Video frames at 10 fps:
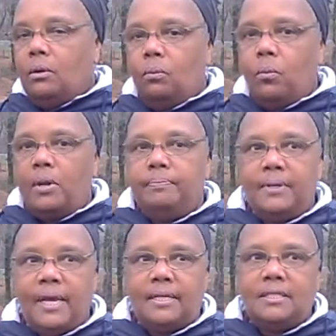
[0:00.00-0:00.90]
one
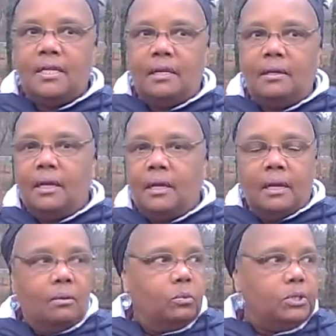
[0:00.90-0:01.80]
place that
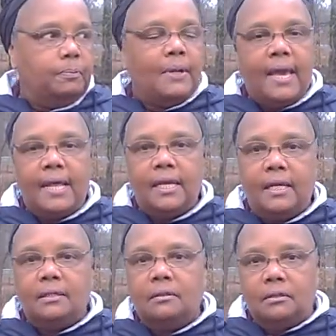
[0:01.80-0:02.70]
was planning
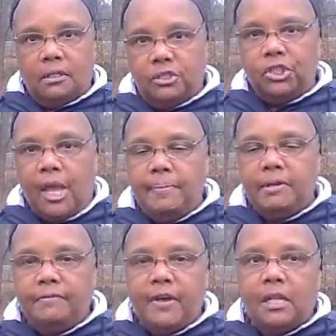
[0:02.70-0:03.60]
the shape and
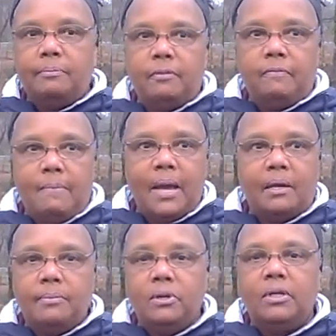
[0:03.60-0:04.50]
development of my
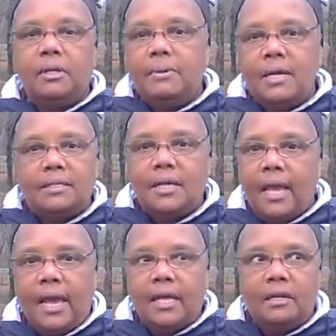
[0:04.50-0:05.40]
community, because
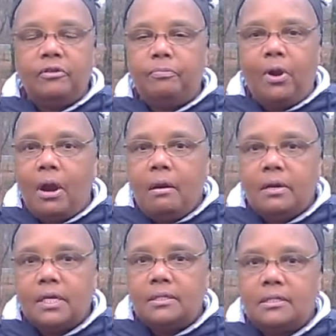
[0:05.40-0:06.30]
I had other
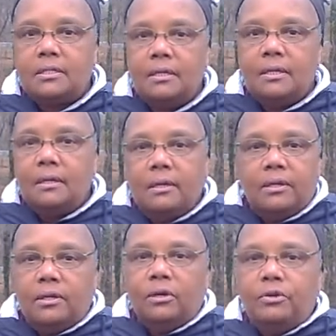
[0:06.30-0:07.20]
priorities.
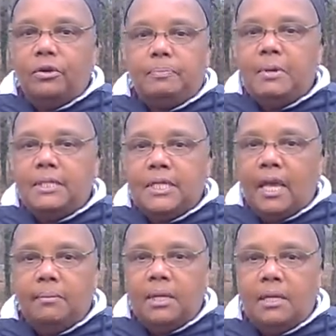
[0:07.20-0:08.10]
You know, you're at
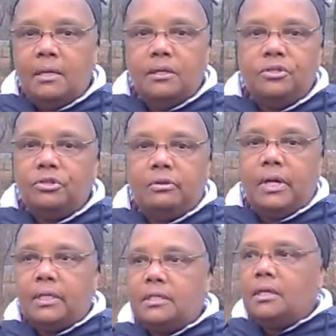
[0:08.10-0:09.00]
PTA meetings, you're at